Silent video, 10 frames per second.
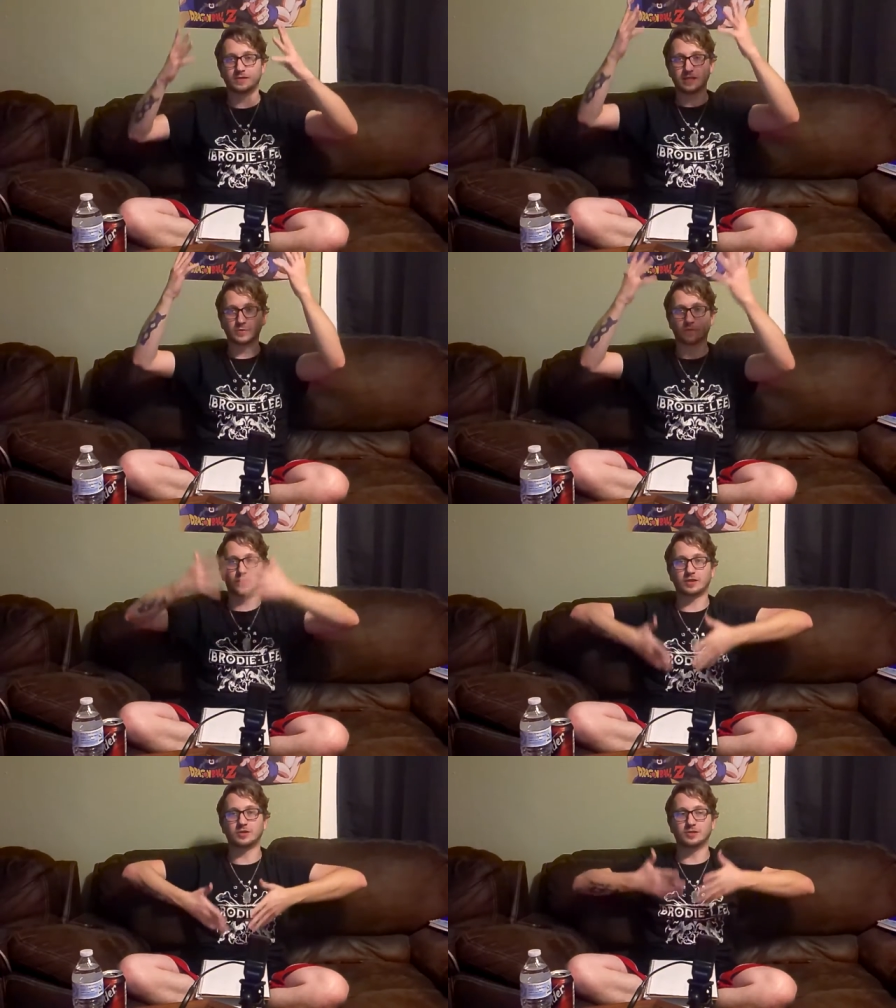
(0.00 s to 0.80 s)
see his
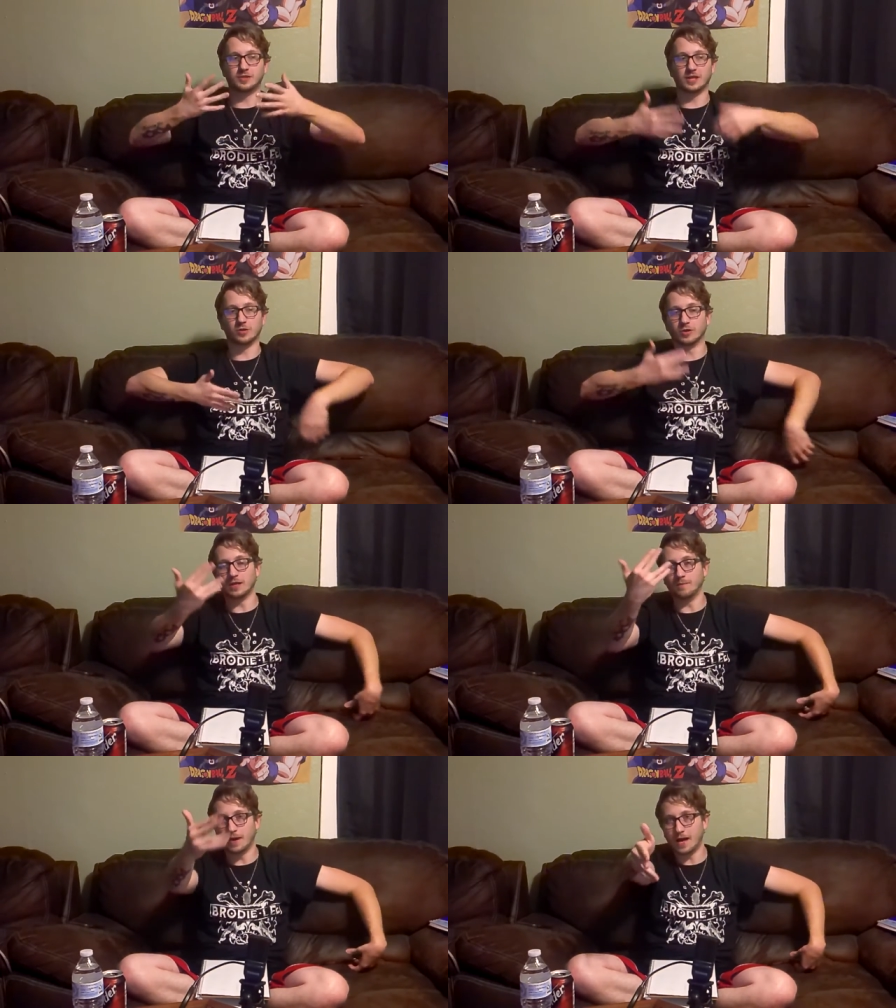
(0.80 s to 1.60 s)
reflections, like,
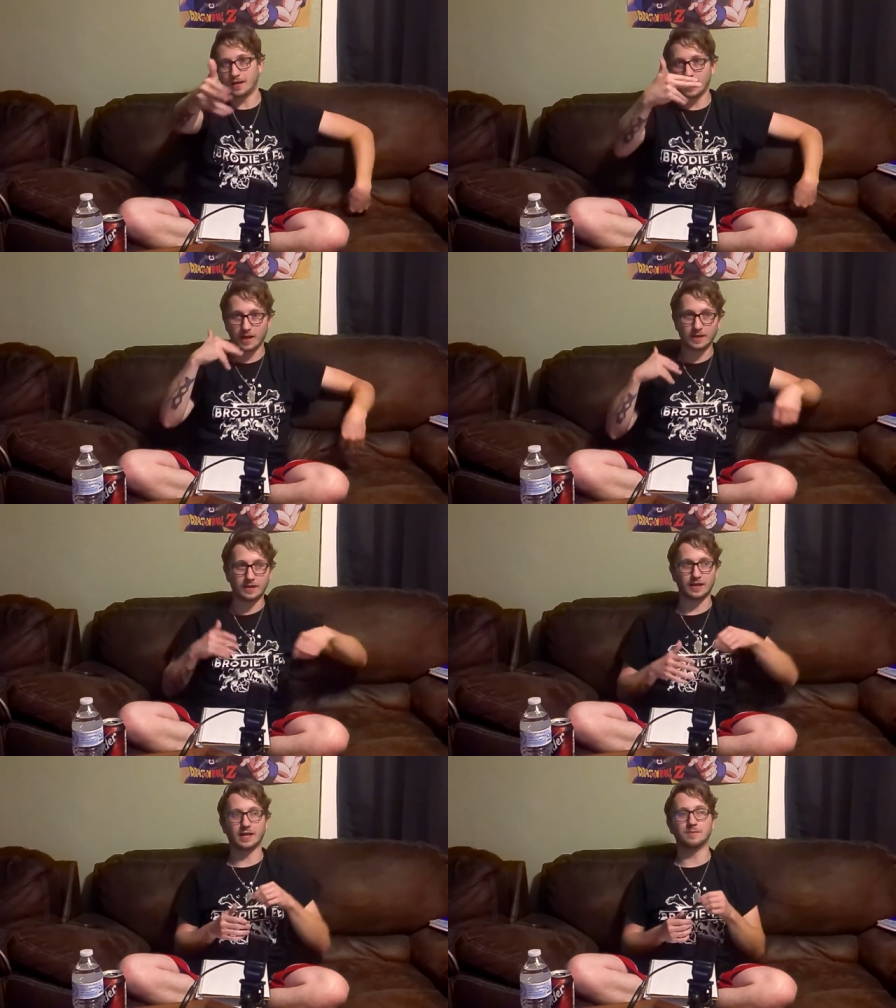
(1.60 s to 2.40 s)
looking back
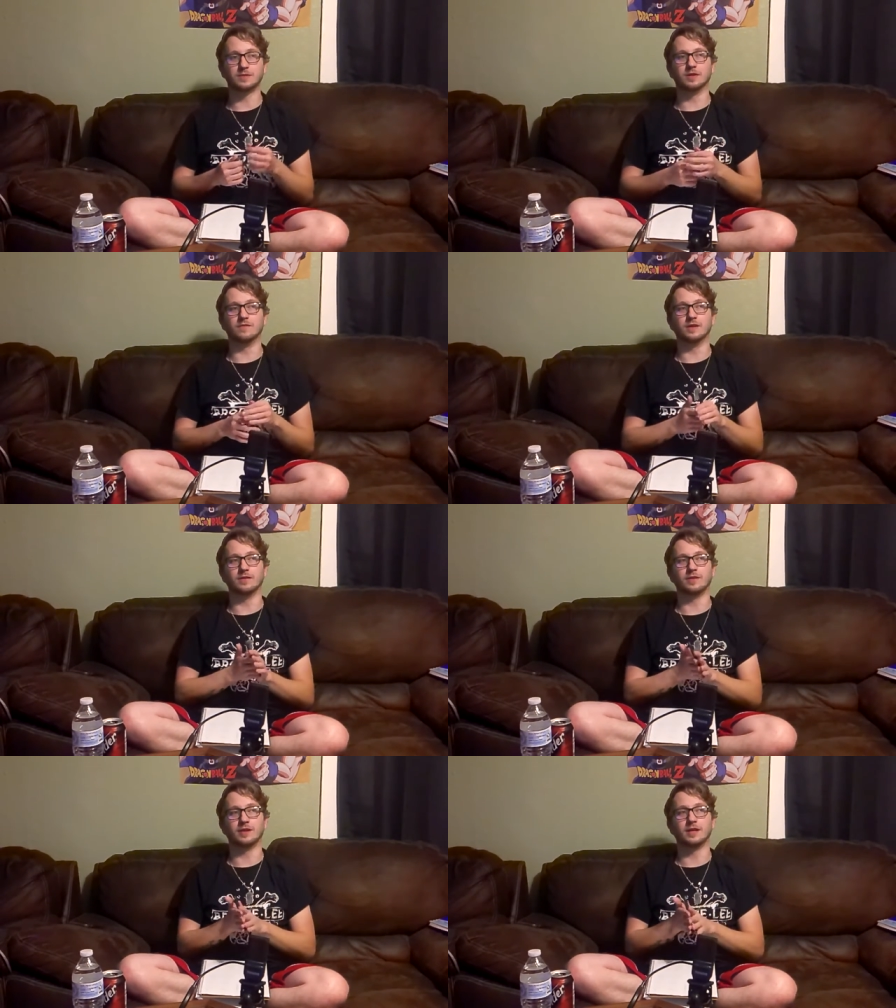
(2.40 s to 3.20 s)
at himself and
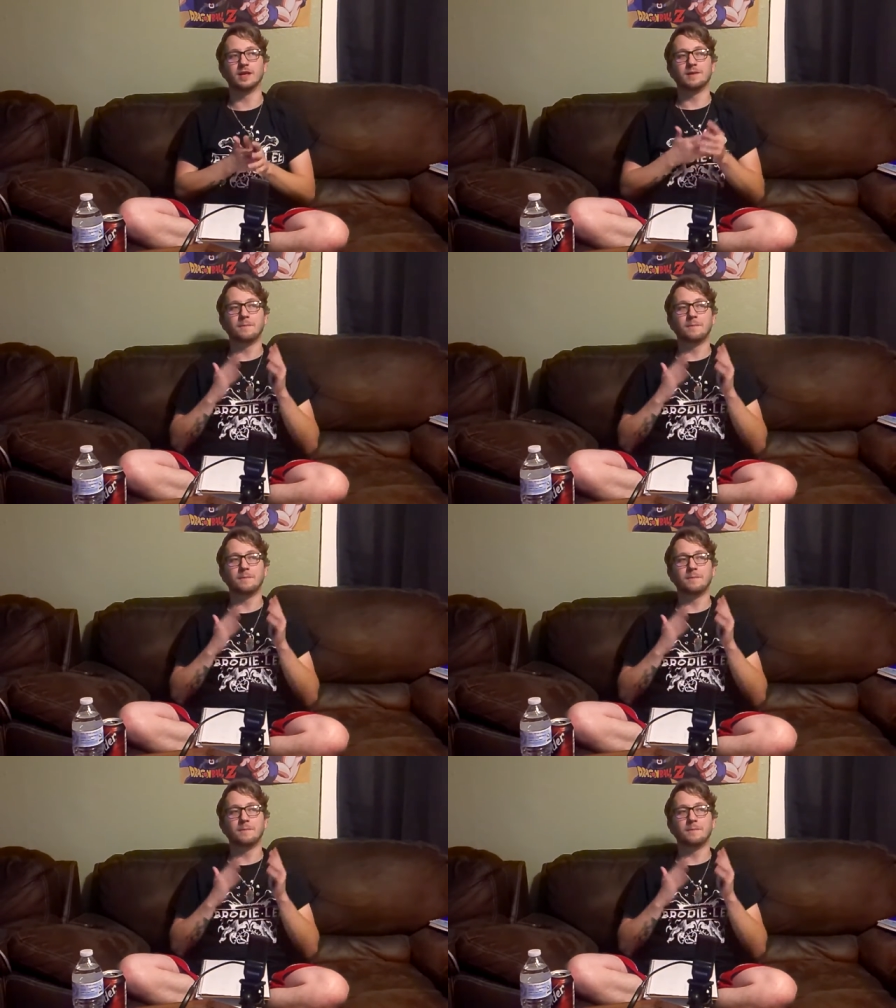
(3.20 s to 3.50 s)
everything.